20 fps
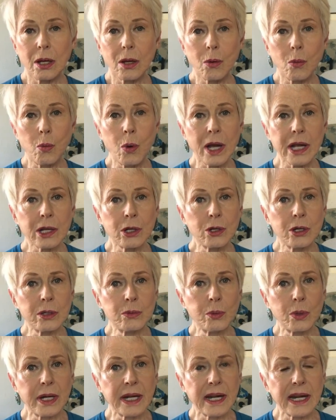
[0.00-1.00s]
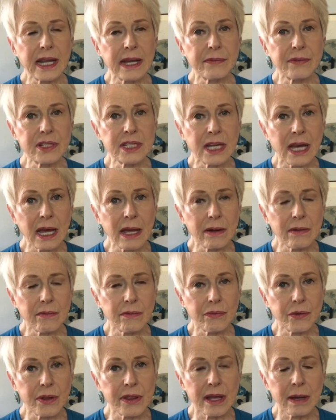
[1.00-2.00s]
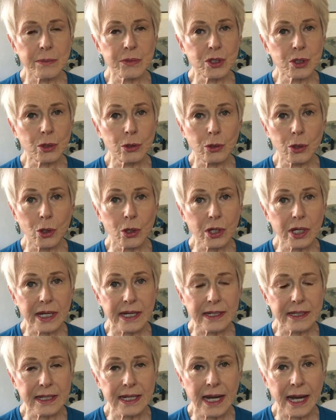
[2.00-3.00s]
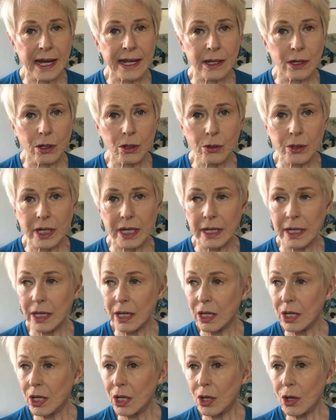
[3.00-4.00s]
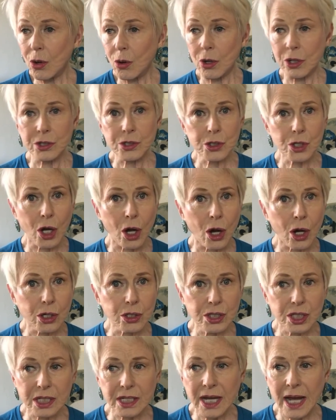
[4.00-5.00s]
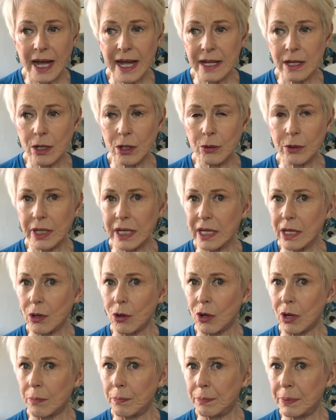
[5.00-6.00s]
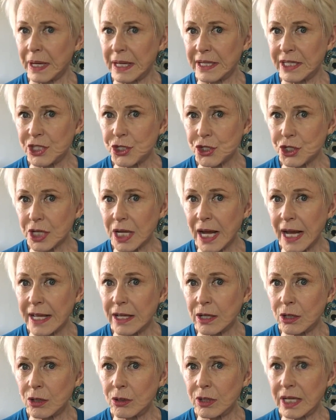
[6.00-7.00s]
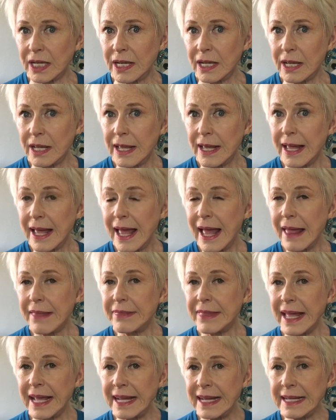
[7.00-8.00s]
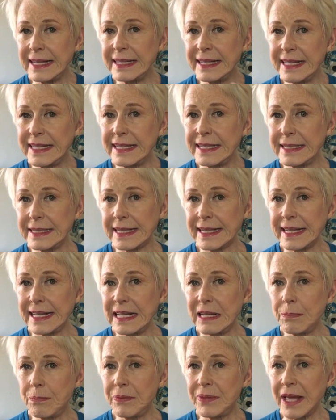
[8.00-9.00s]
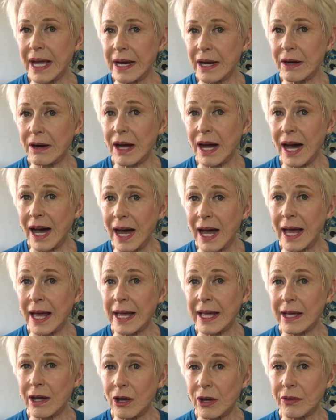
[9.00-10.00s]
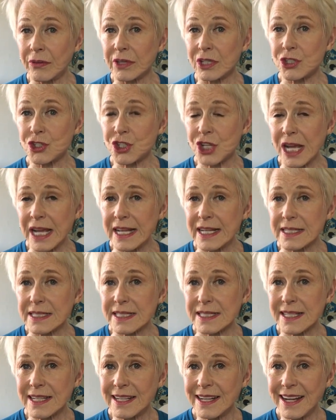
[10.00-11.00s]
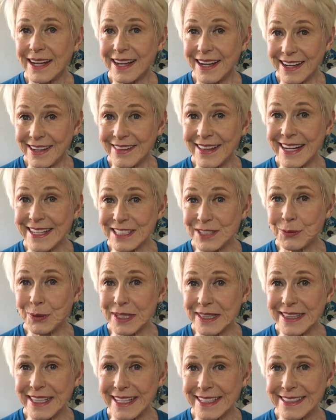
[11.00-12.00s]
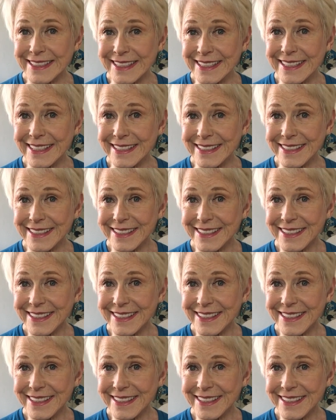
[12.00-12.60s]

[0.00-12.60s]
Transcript: what good would it have done for them to look at Coyote or talk to Coyote or punish Coyote? They needed to keep their eye on the chase, and that's what they did.